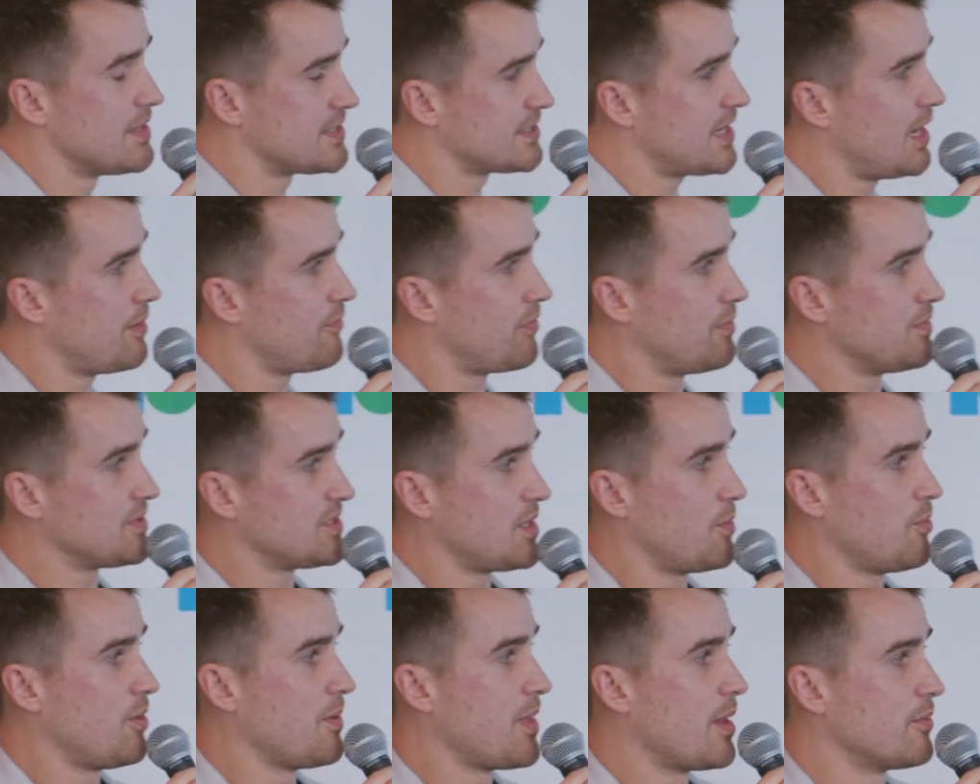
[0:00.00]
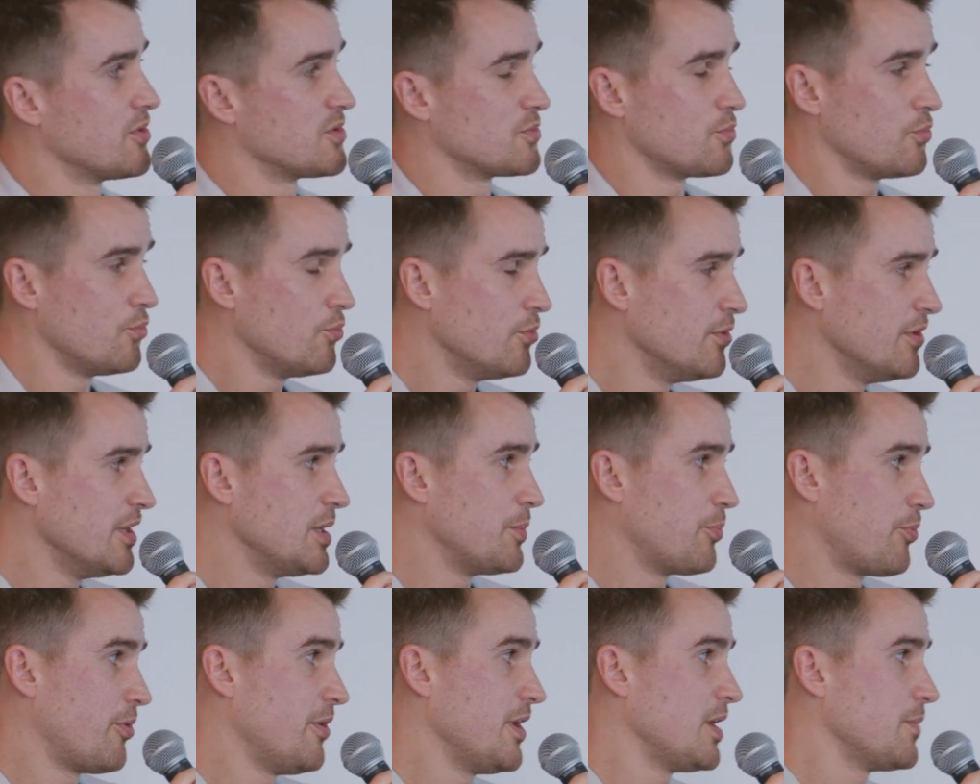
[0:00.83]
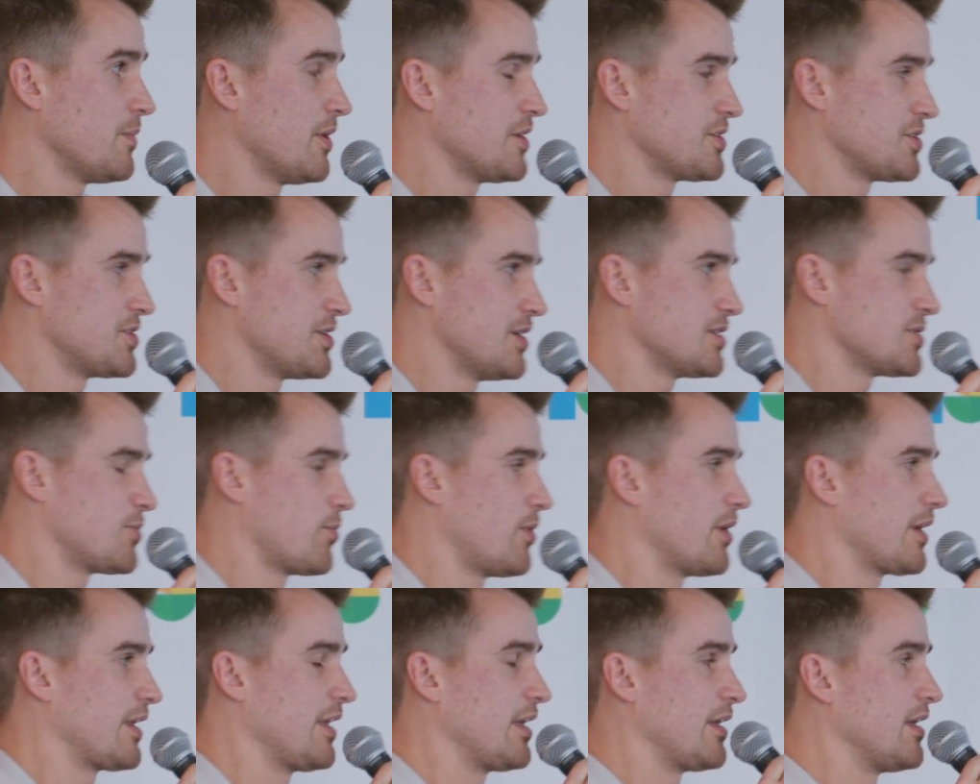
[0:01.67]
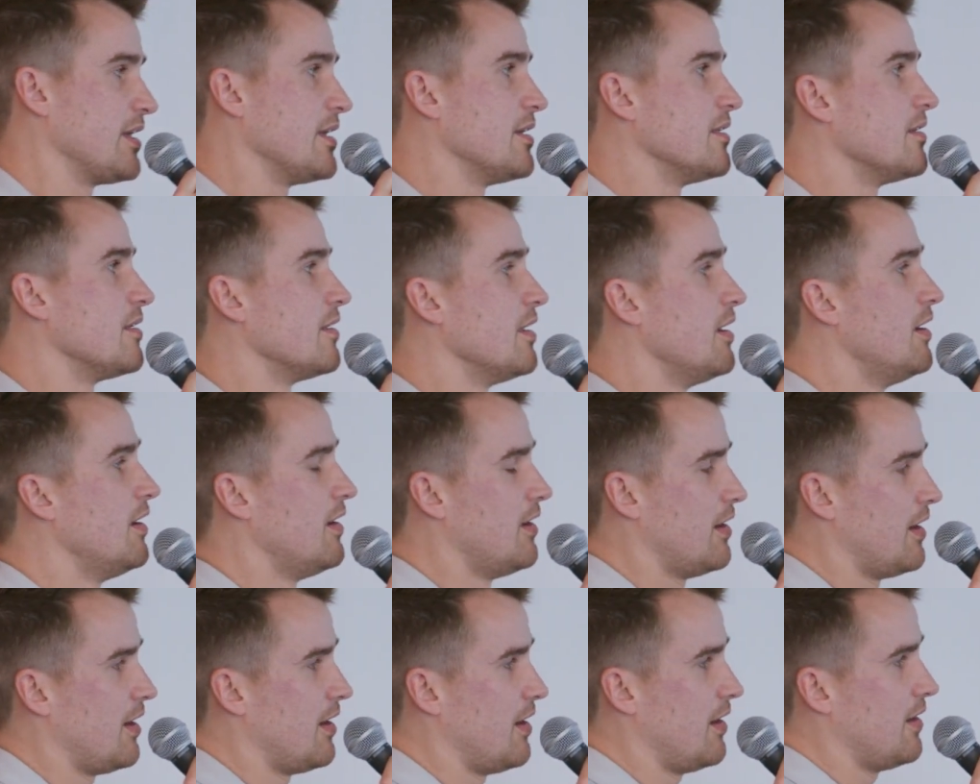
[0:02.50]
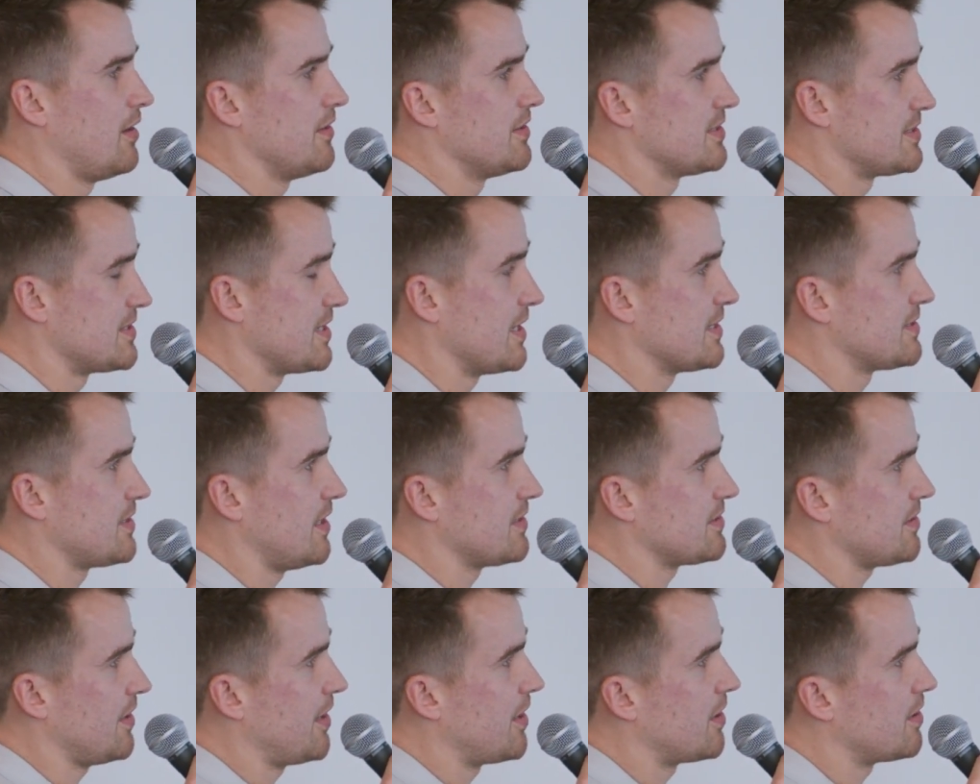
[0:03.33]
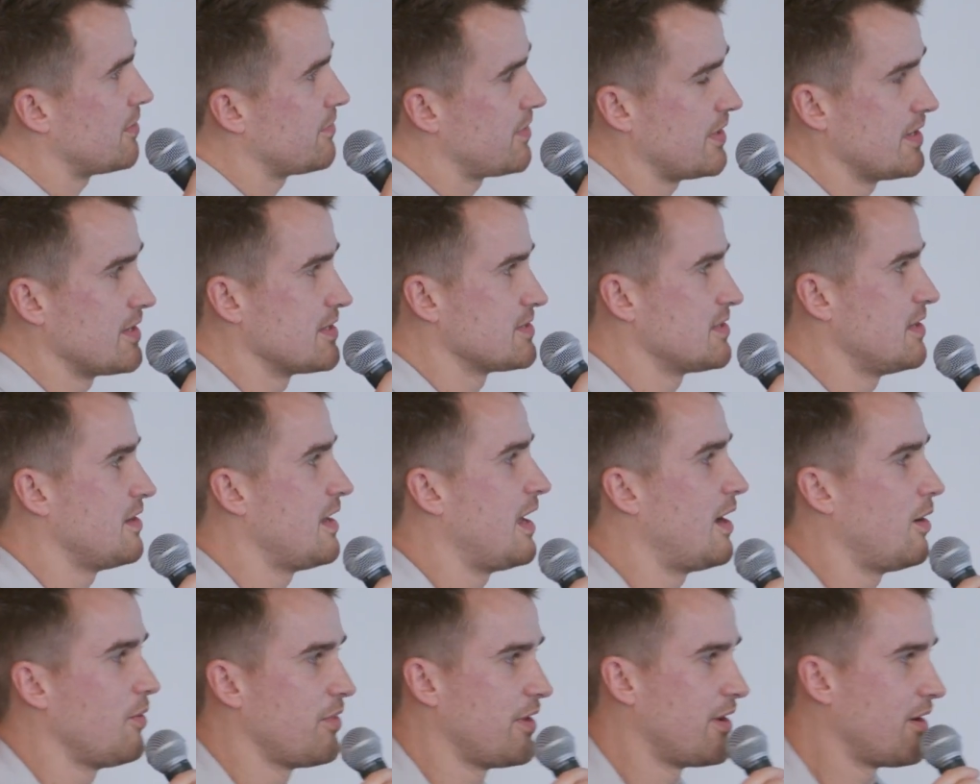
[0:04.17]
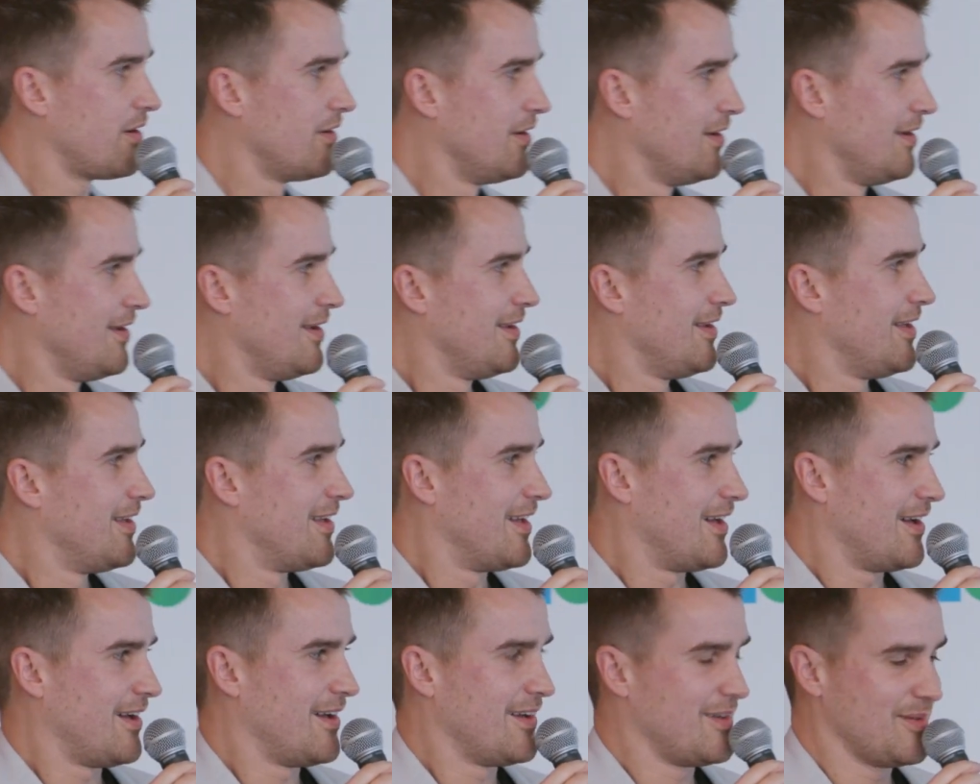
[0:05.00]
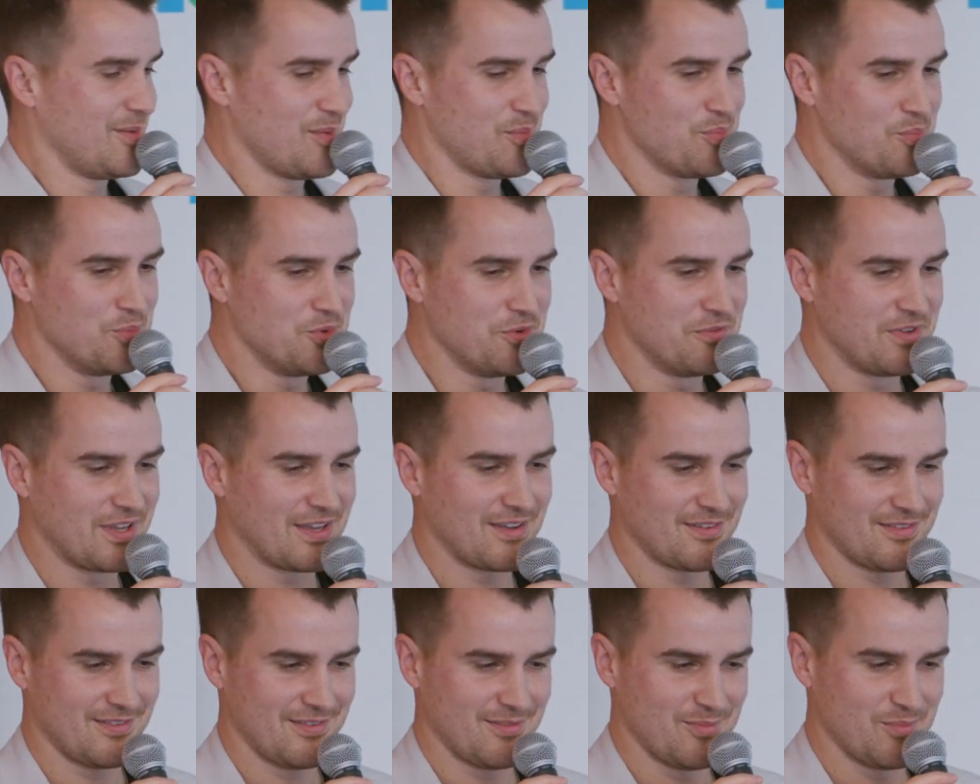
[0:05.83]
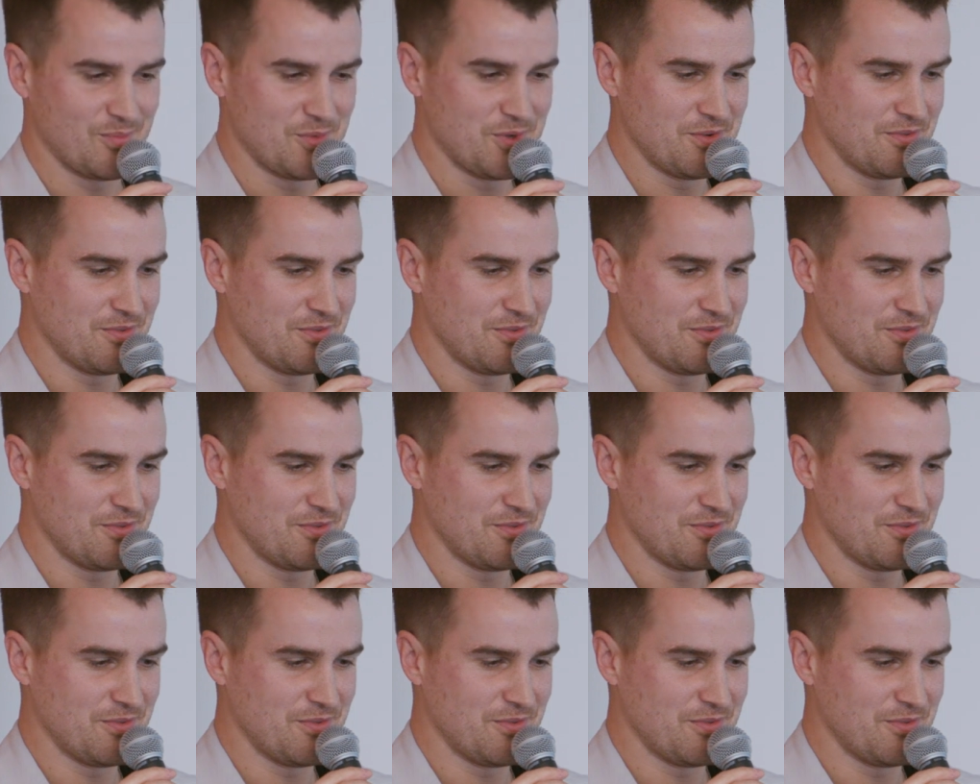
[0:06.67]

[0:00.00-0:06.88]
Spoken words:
And this came from someone that was really pretty much just working in the CSS layer of things, and now they're moving